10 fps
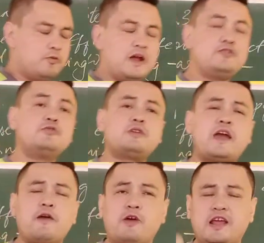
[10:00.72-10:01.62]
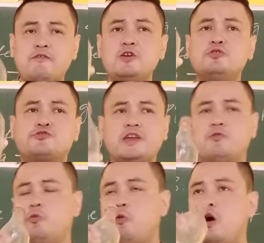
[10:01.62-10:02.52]
you, whenever you drink
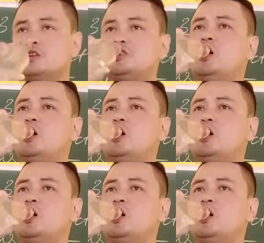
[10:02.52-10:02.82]
water,